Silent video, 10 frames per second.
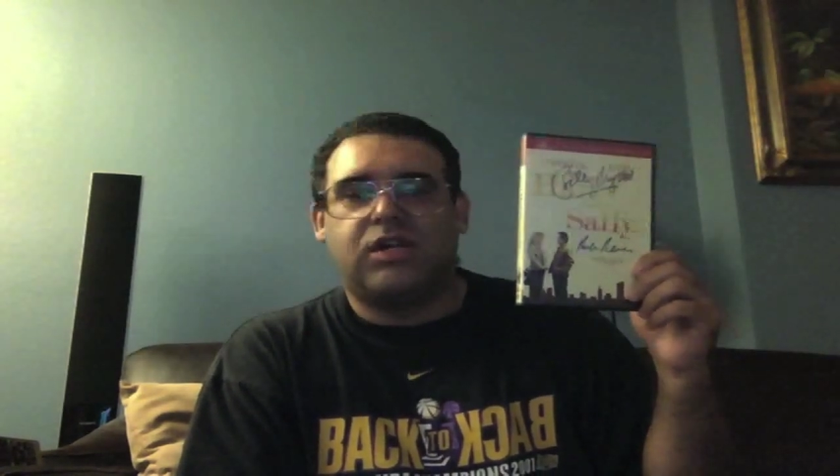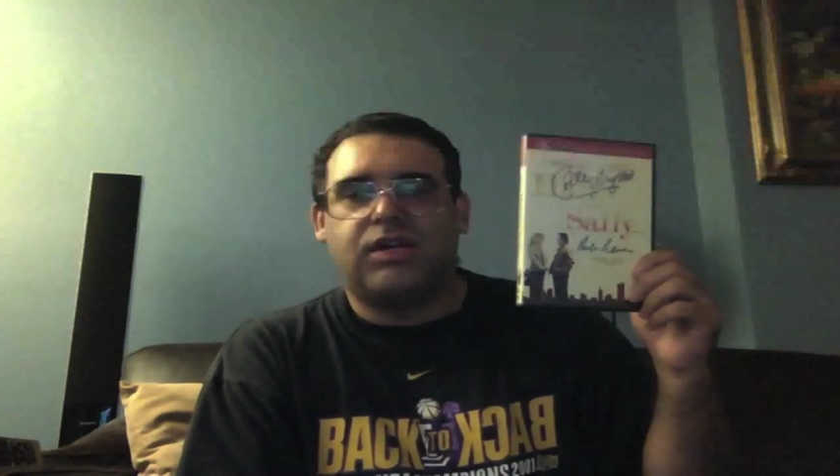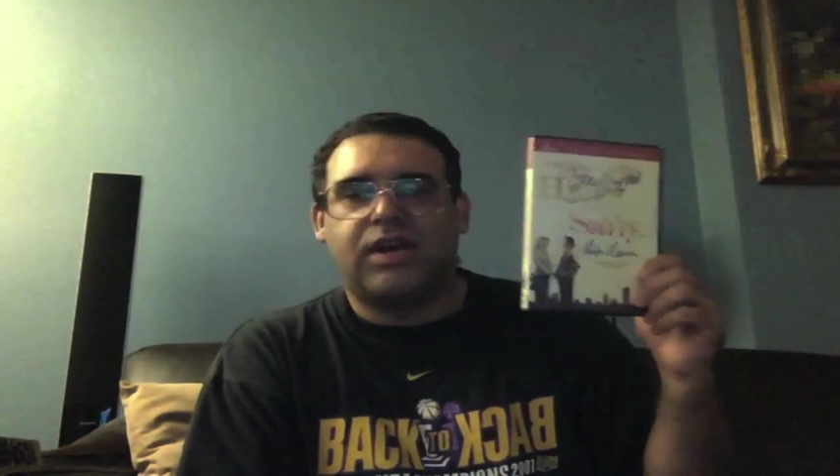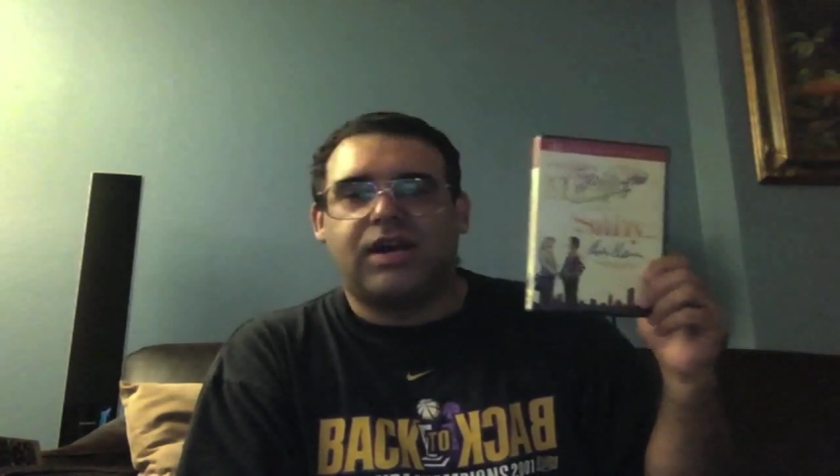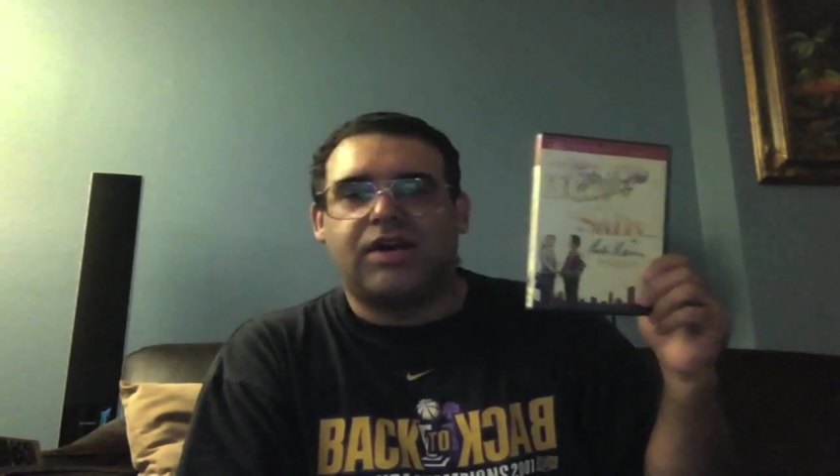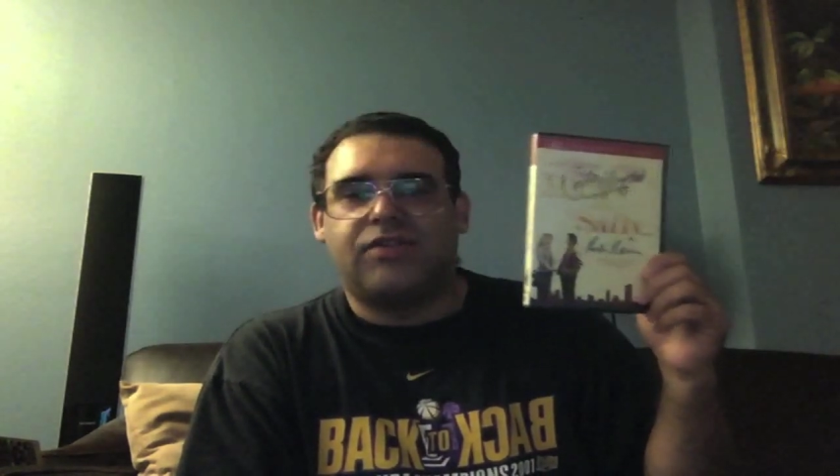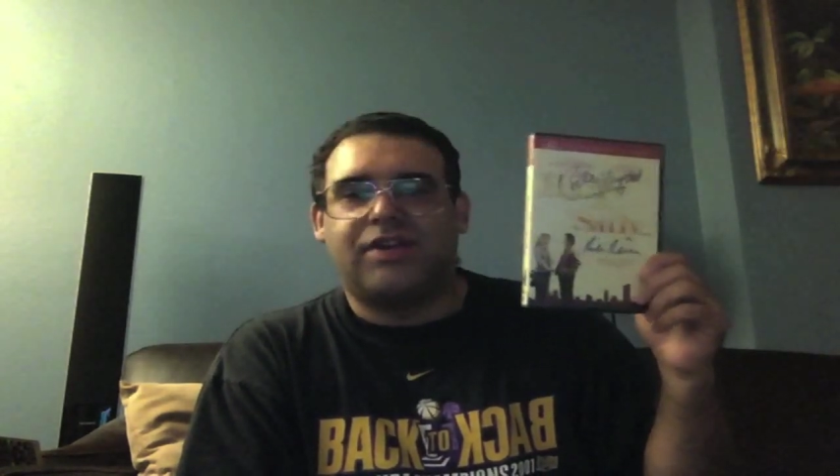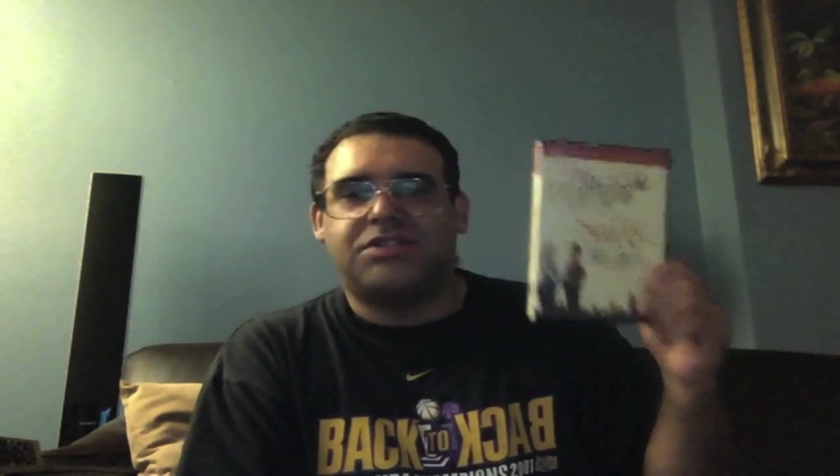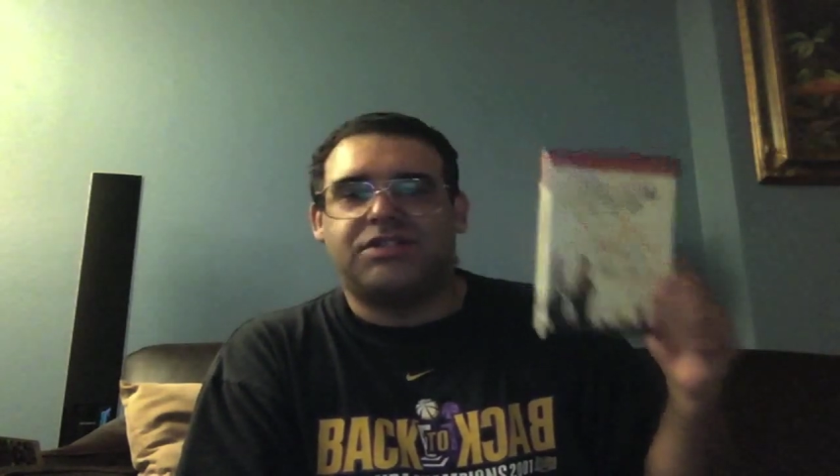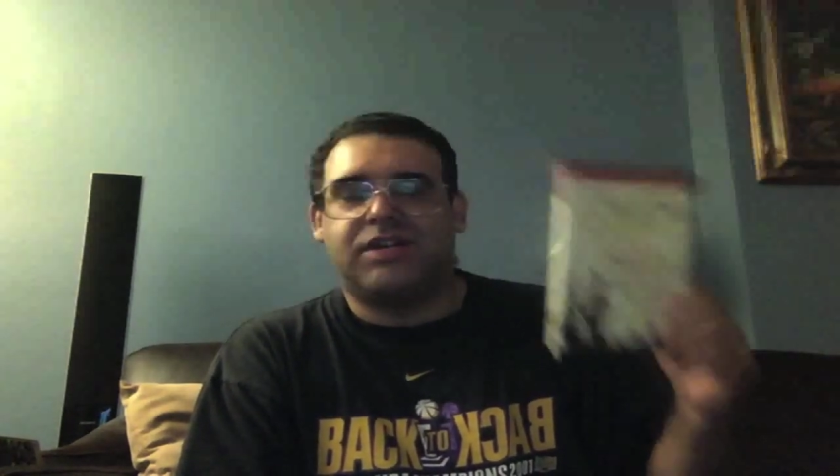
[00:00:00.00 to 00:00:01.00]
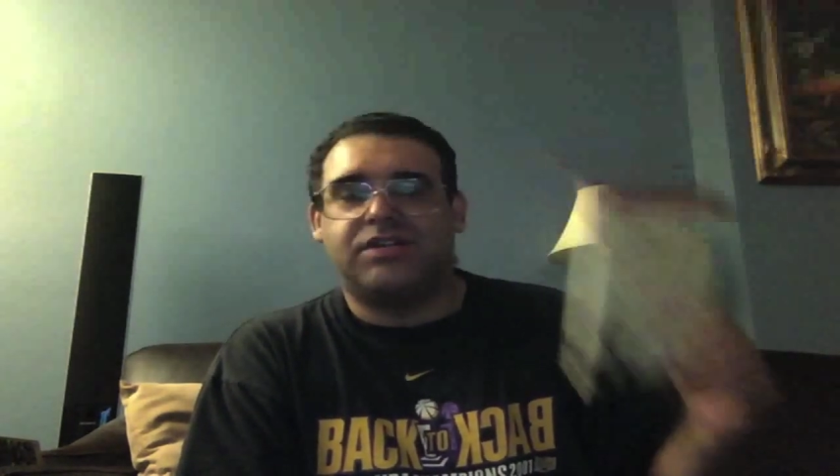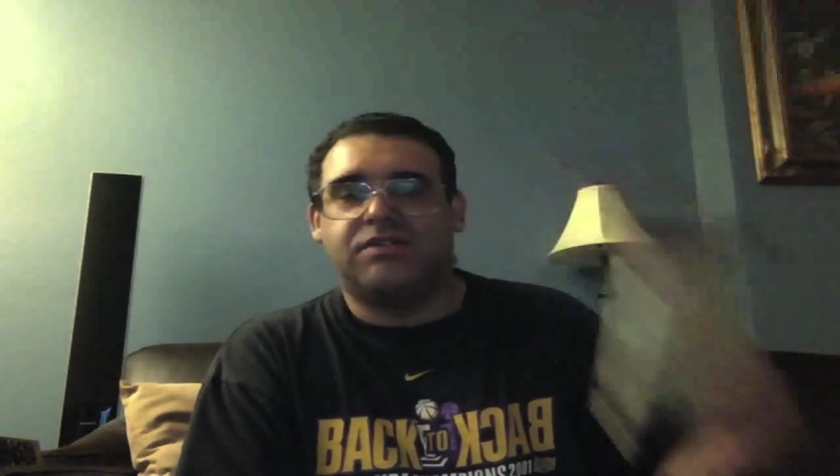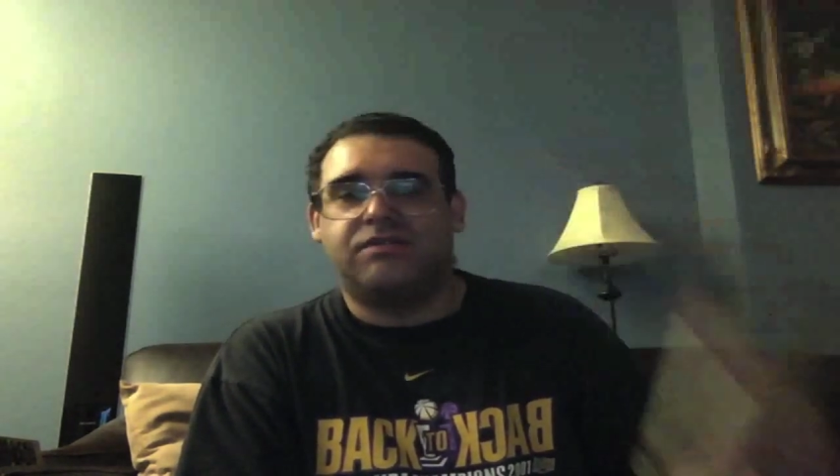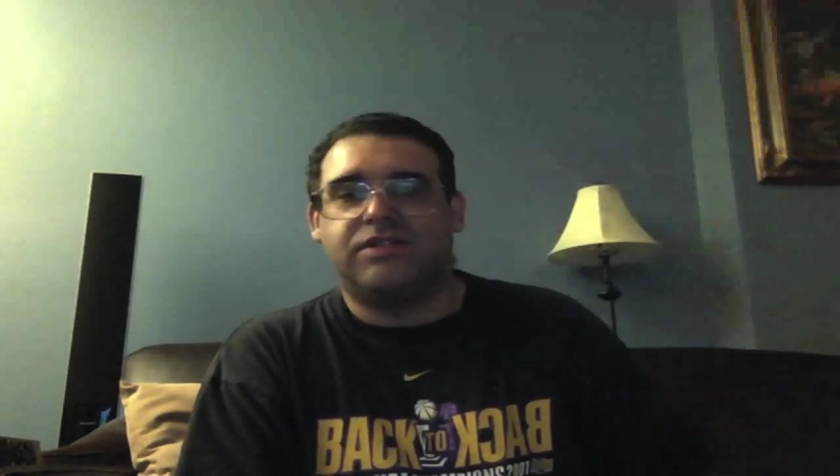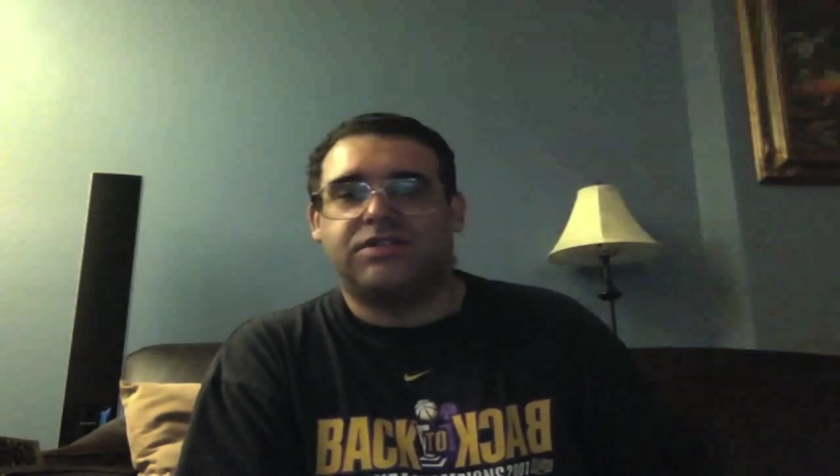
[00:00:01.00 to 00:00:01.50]
Yeah, that's the end
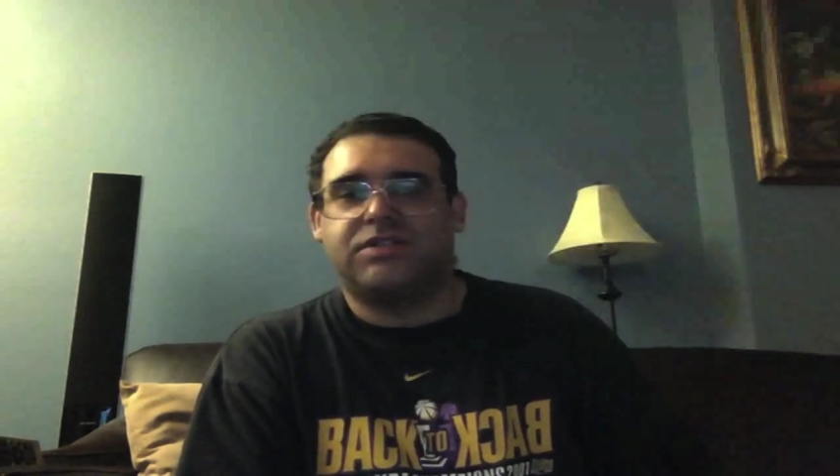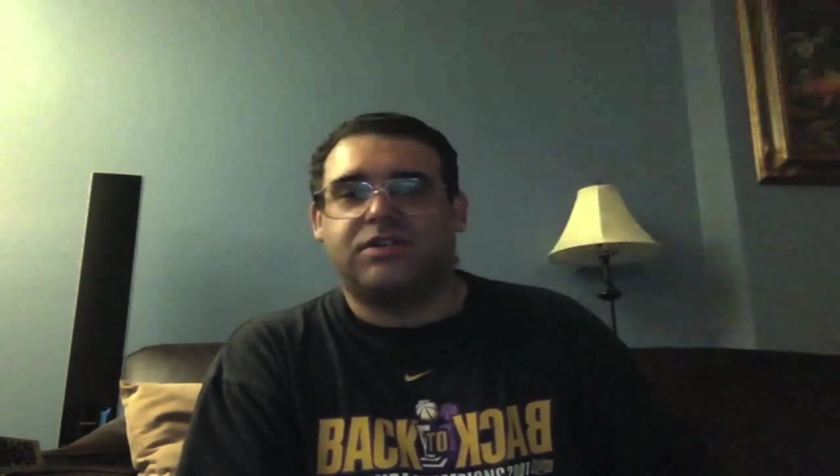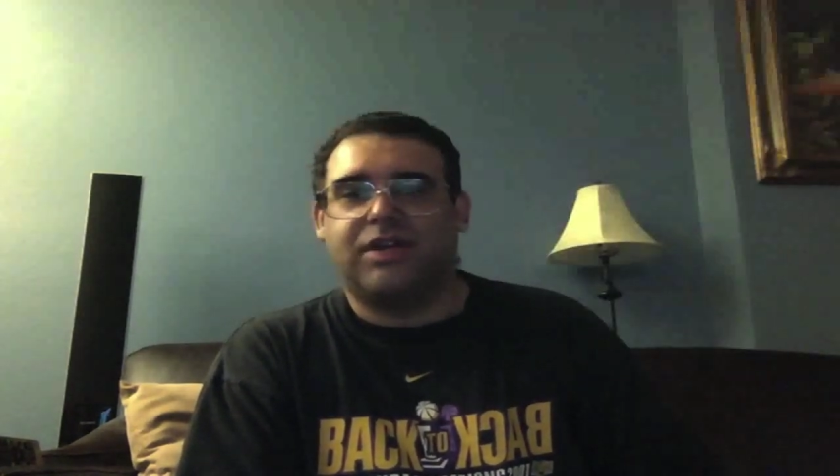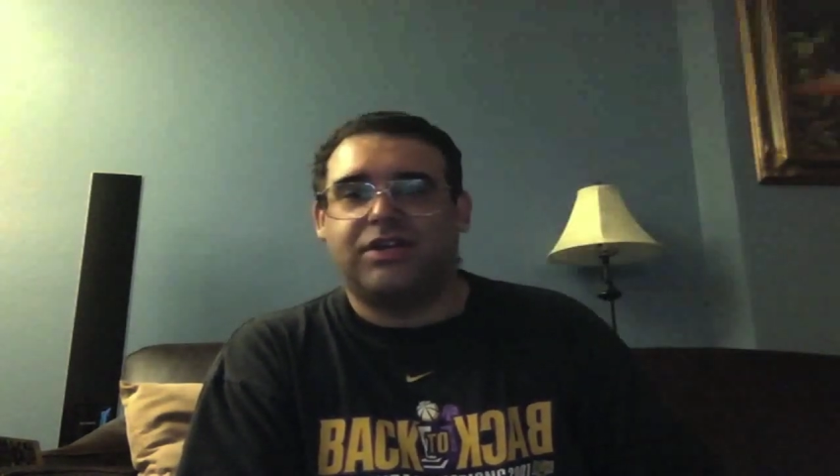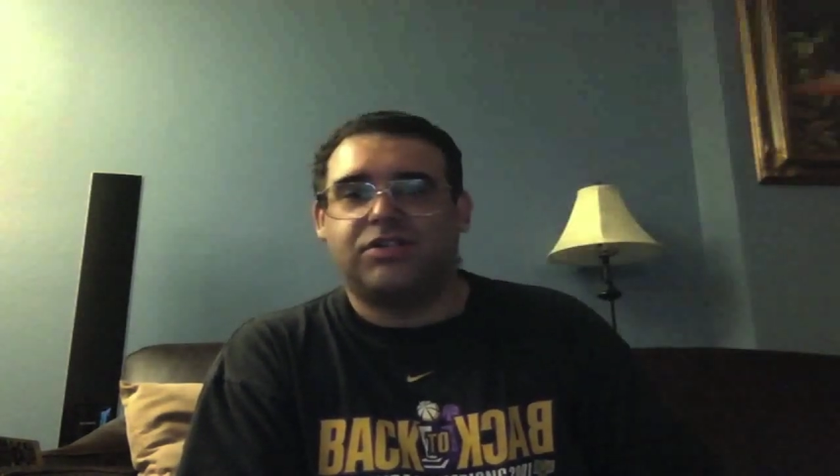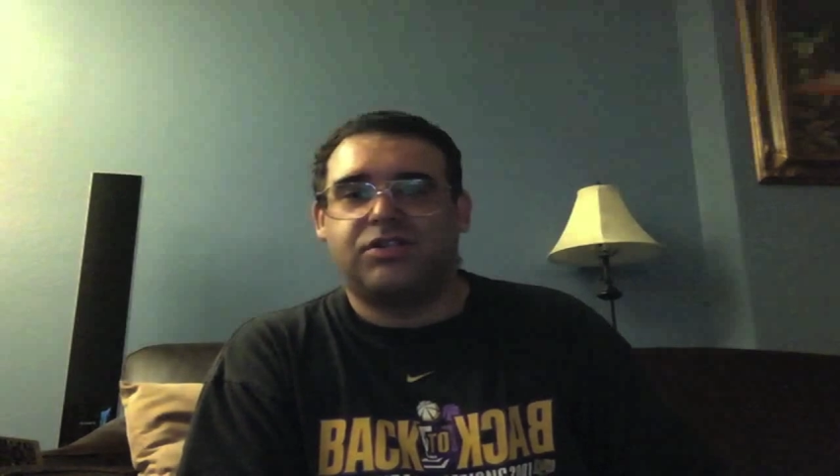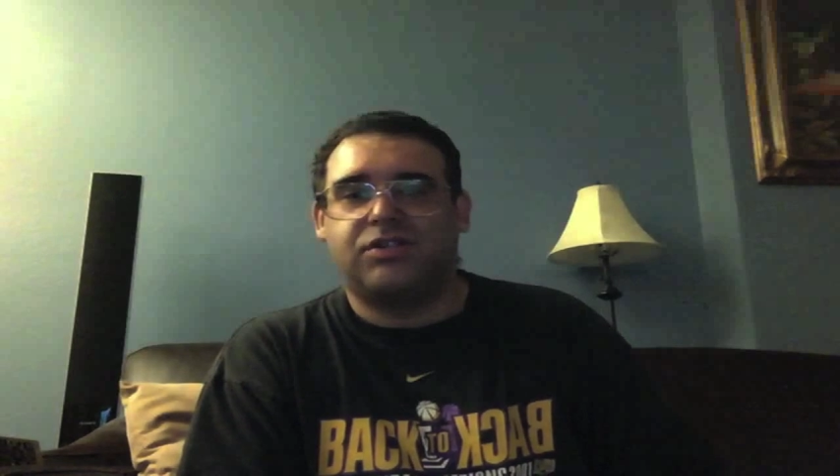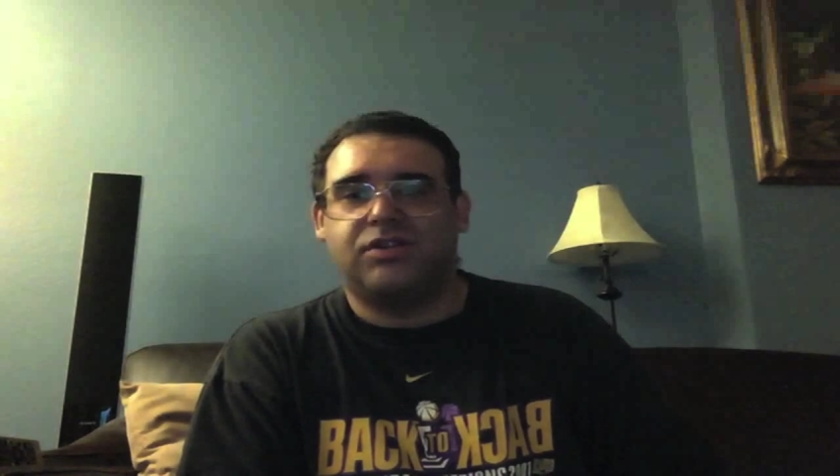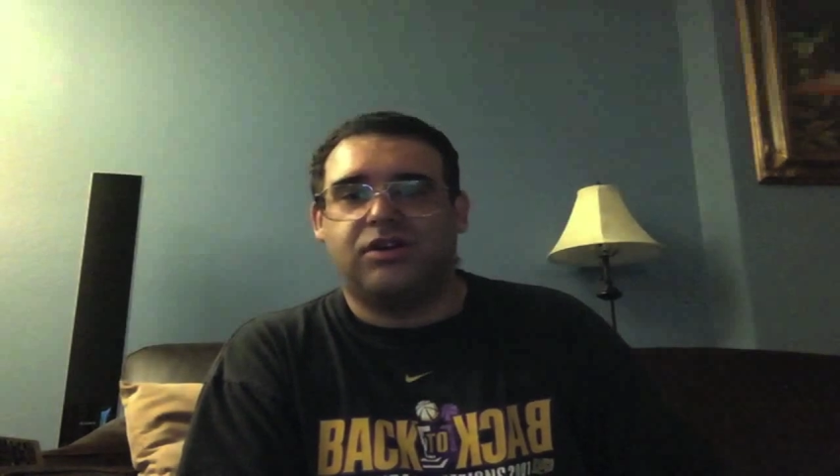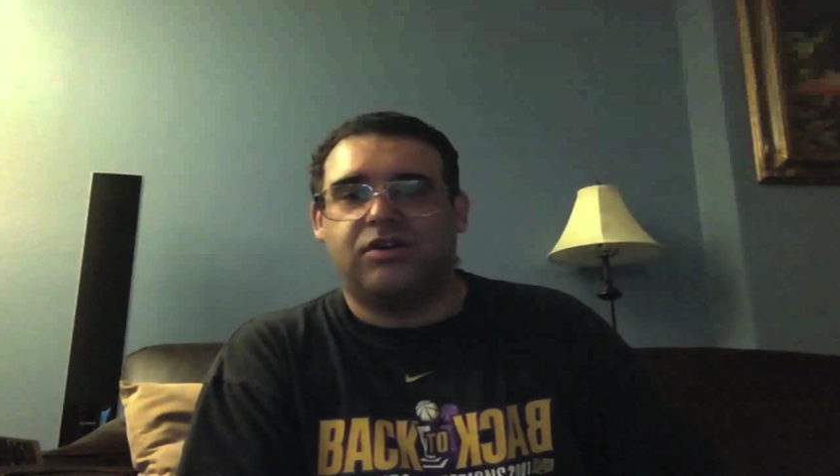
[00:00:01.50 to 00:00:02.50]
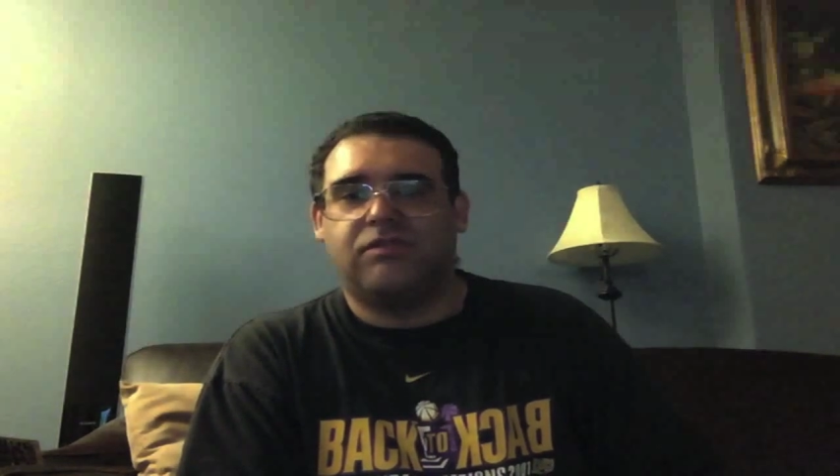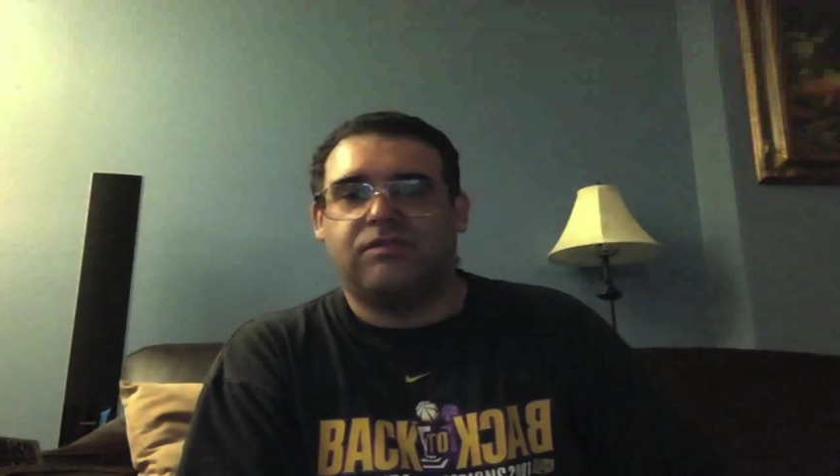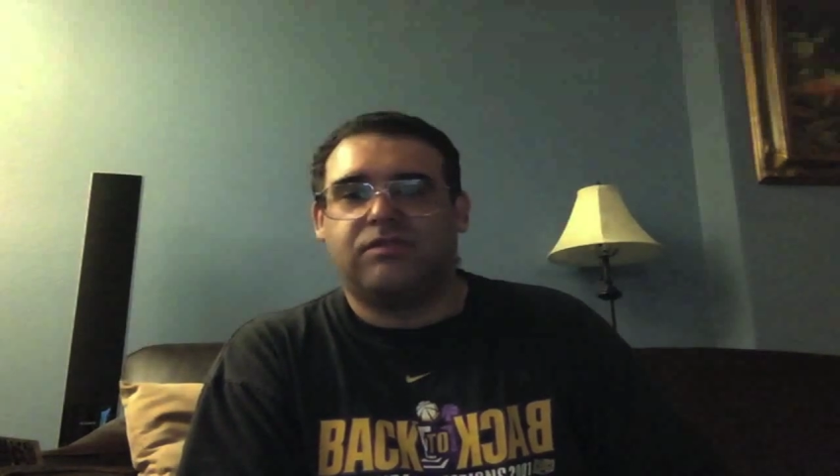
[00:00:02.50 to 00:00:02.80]
of this collection of